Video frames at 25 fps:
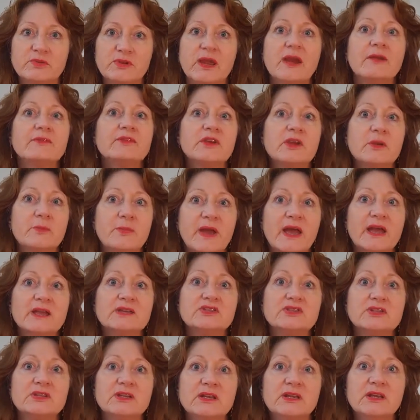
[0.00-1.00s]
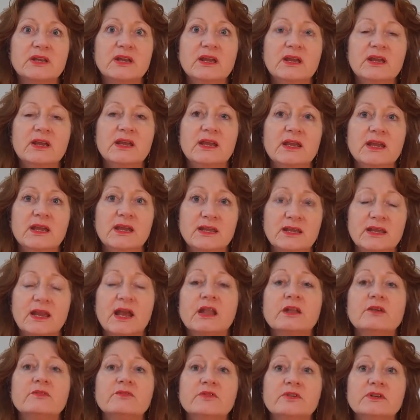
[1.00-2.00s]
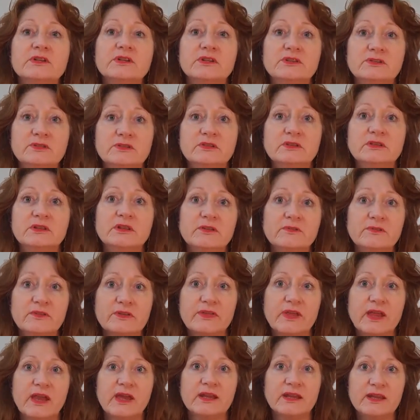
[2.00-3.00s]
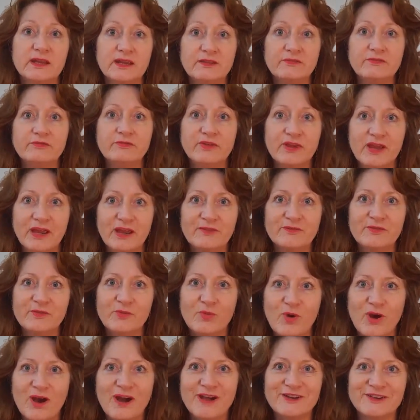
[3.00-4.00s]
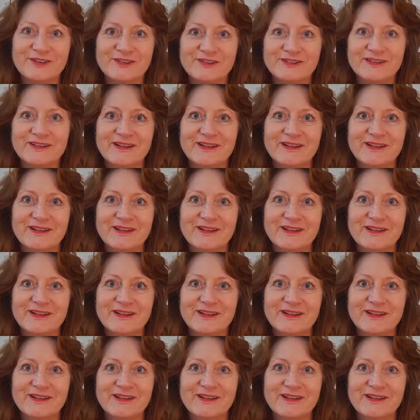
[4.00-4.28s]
We have the capacity in California to deliver that if we have the water.